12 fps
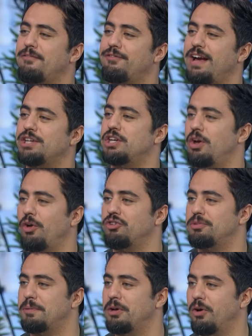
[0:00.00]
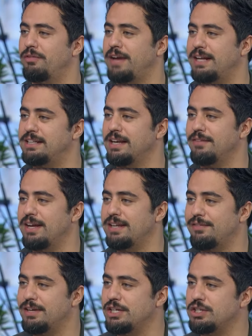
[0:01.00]
fashion entrepreneur, if you had to give it a
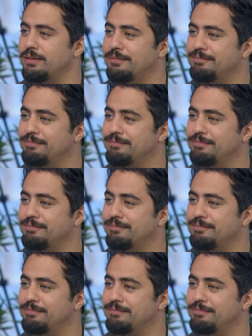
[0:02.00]
definition?